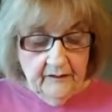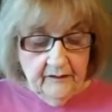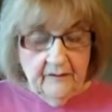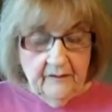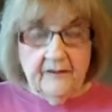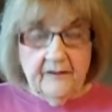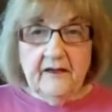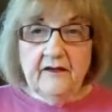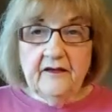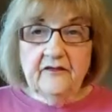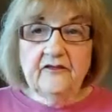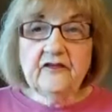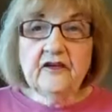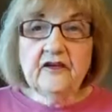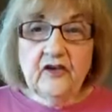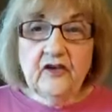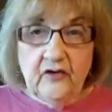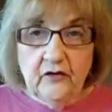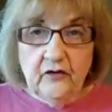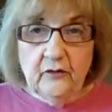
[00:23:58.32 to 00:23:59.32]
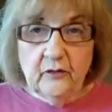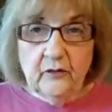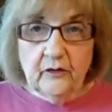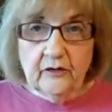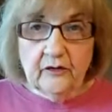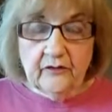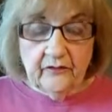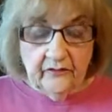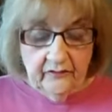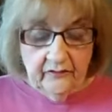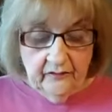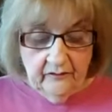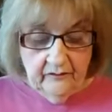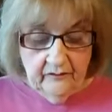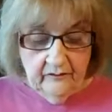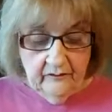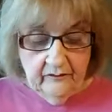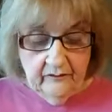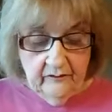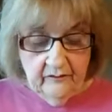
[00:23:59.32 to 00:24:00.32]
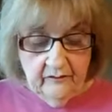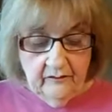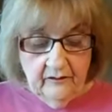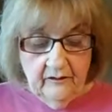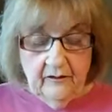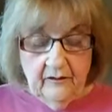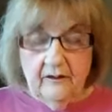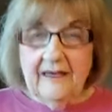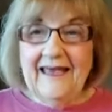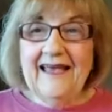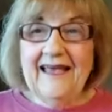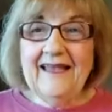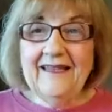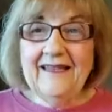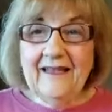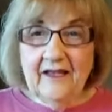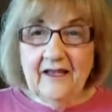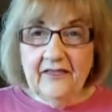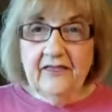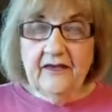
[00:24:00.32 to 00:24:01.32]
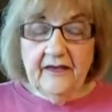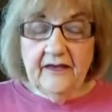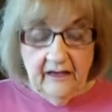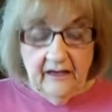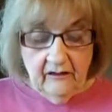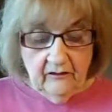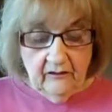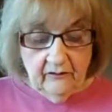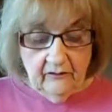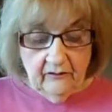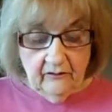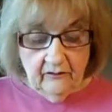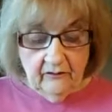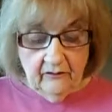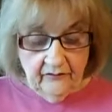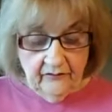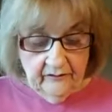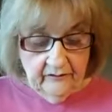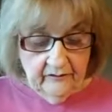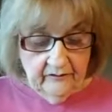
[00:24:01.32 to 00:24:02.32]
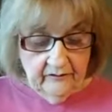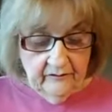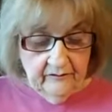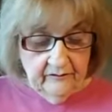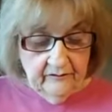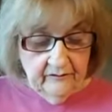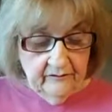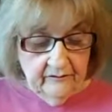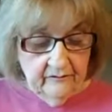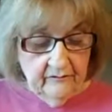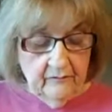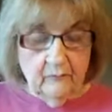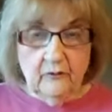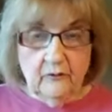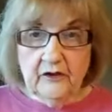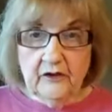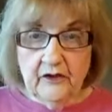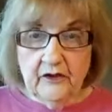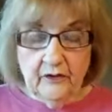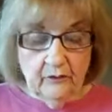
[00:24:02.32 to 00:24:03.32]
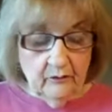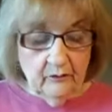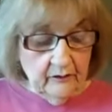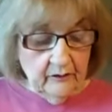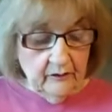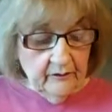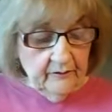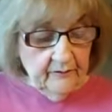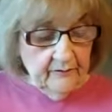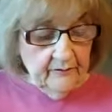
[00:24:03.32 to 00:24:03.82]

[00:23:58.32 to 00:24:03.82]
This cures, and nothing else will cure.